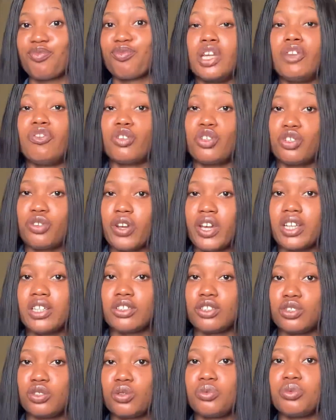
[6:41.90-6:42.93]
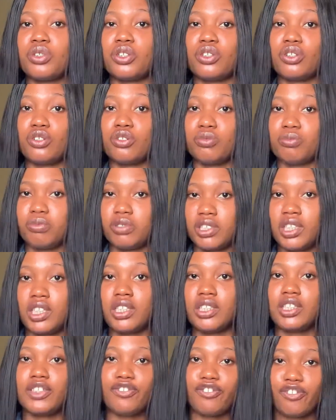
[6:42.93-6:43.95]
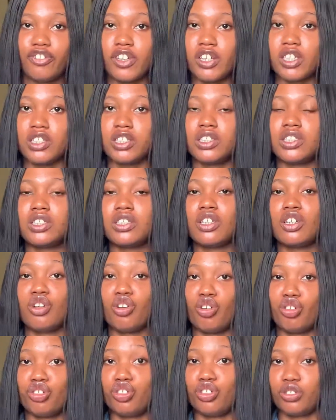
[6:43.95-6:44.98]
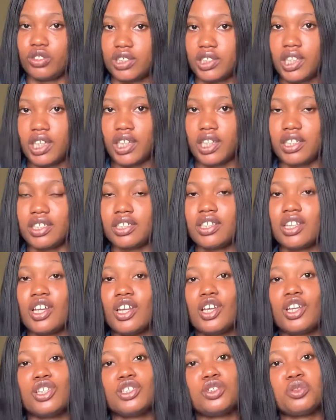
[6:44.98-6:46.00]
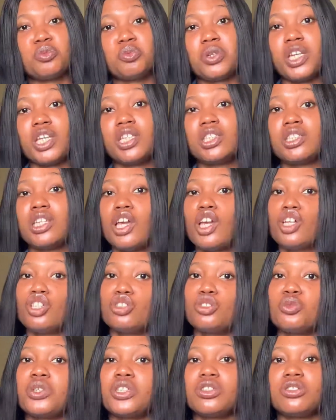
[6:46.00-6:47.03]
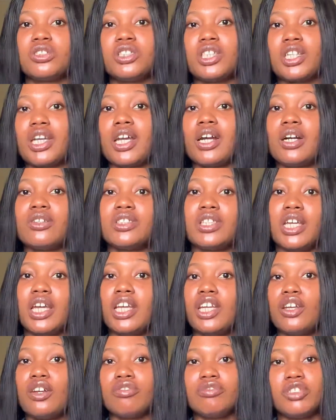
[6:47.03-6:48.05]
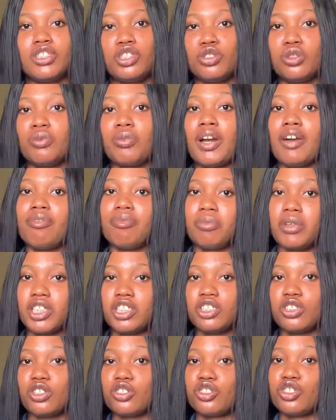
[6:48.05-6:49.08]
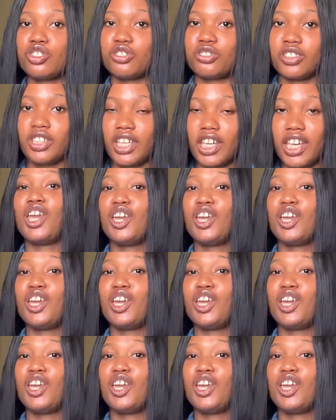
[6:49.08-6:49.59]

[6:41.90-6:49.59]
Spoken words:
If you try the soap, you're going to see a difference on your skin. So please do well to check out any of the soap I've mentioned today.